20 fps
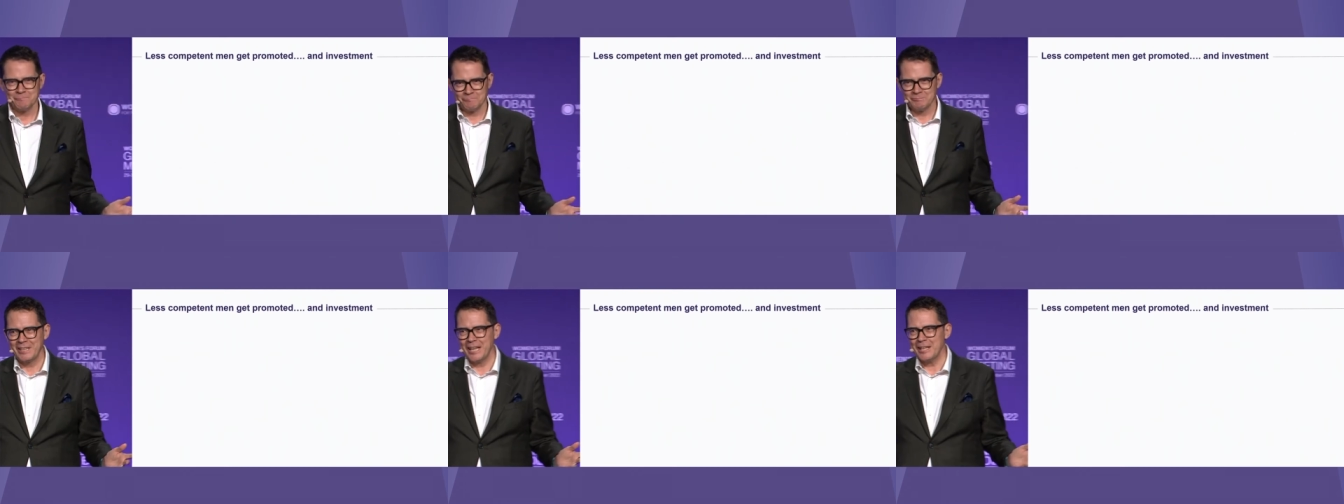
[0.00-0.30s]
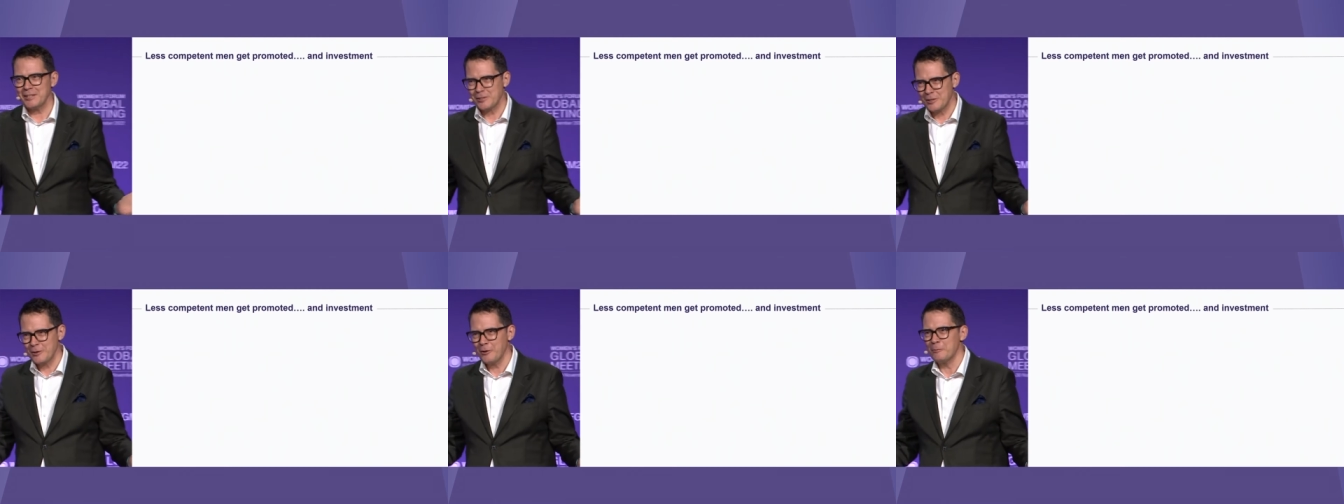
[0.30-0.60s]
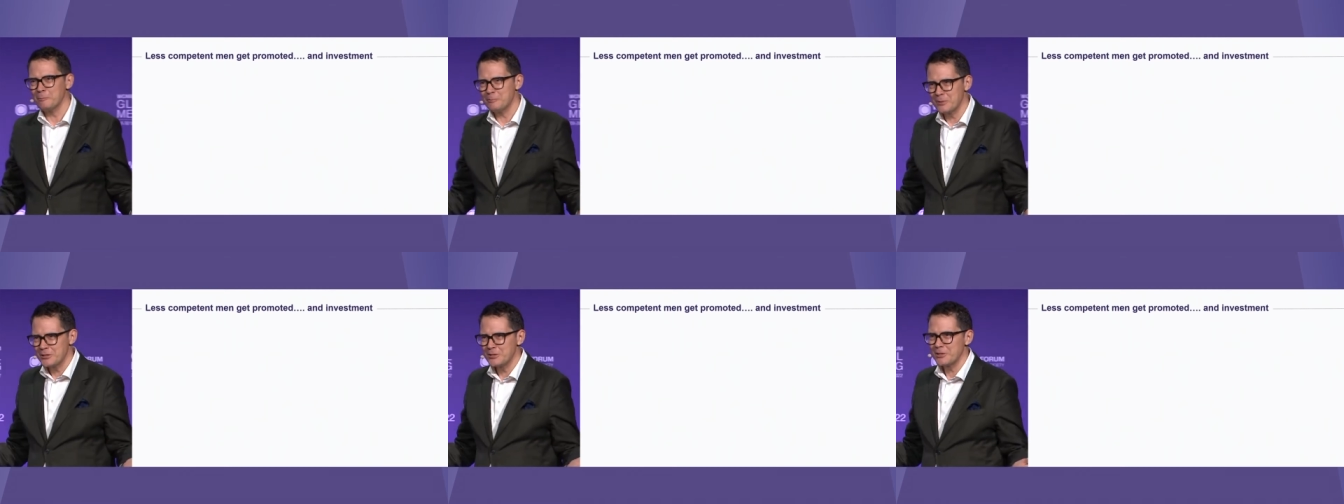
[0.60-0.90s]
less
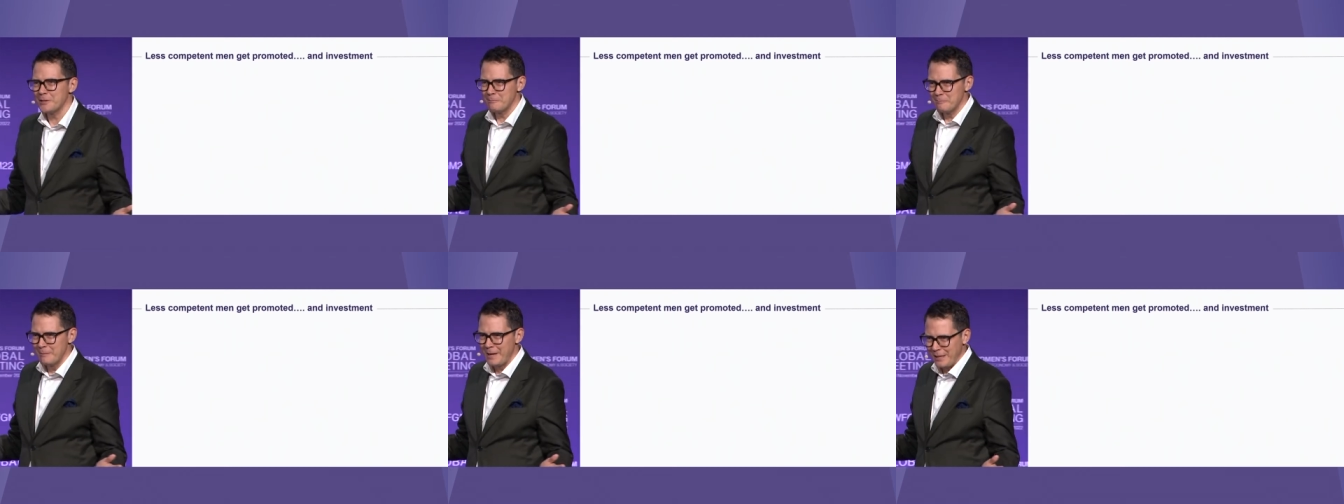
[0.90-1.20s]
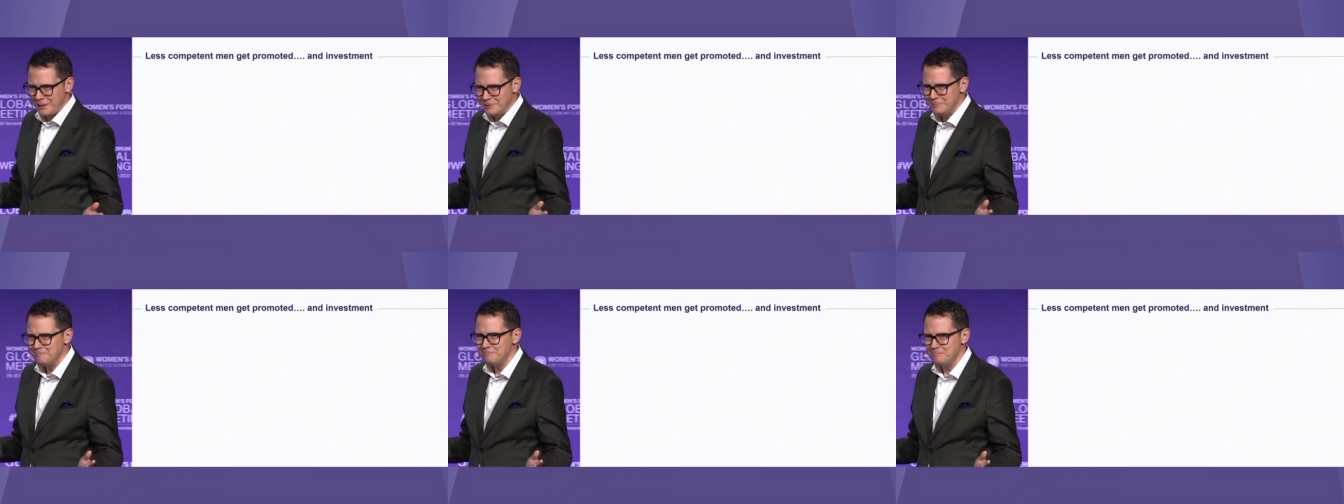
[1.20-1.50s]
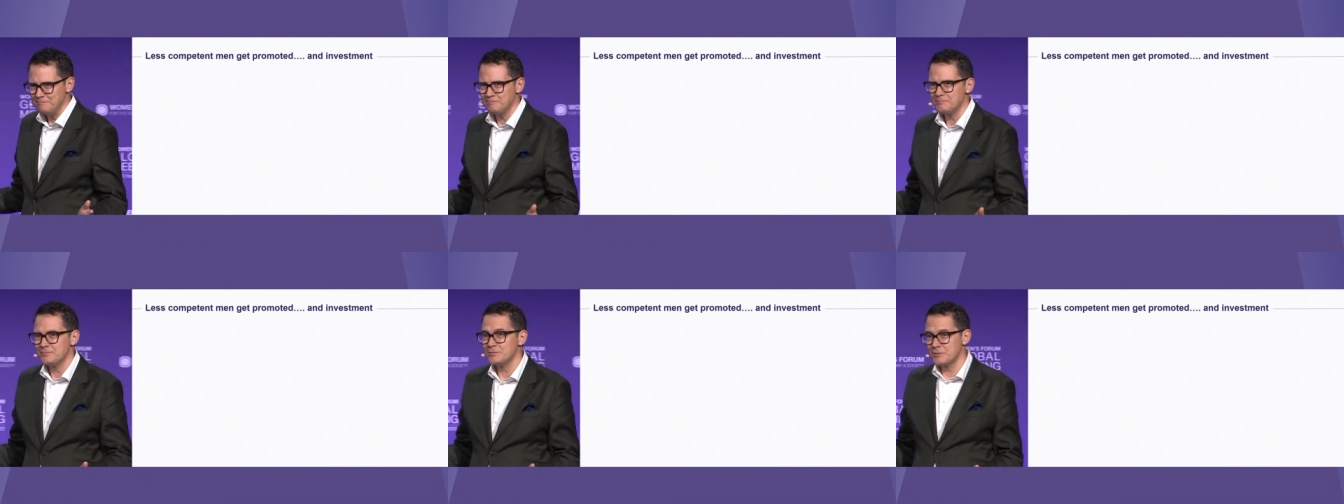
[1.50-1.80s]
competent men
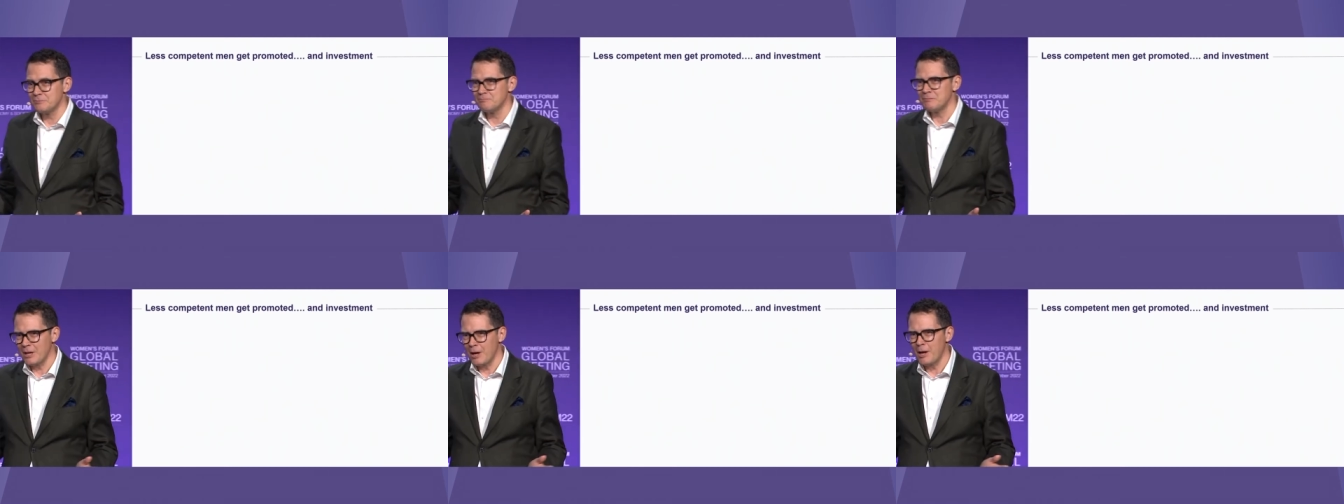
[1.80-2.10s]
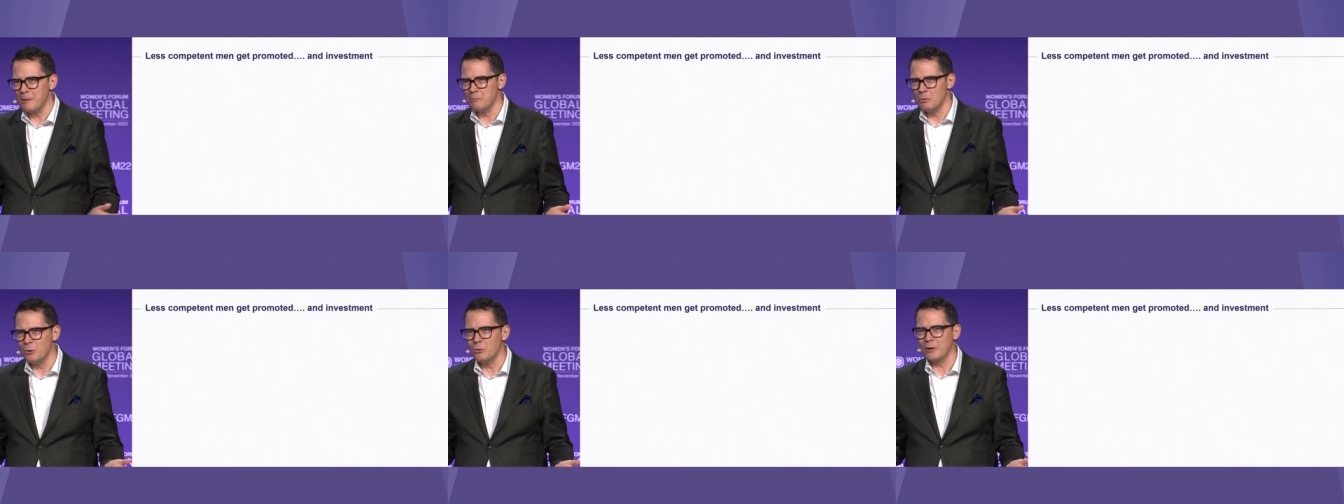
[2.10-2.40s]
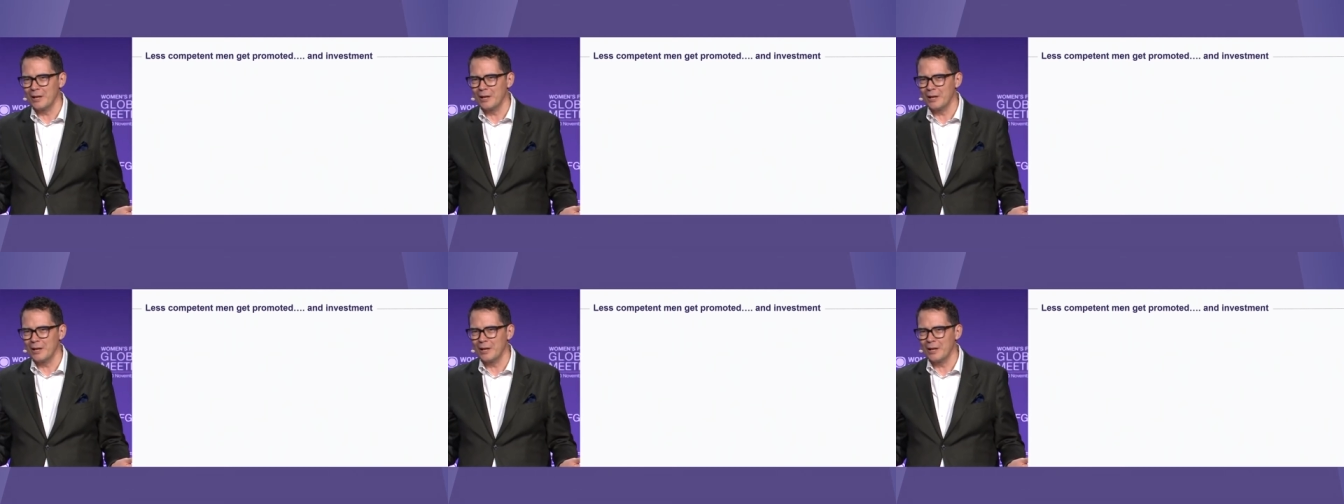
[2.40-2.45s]
are more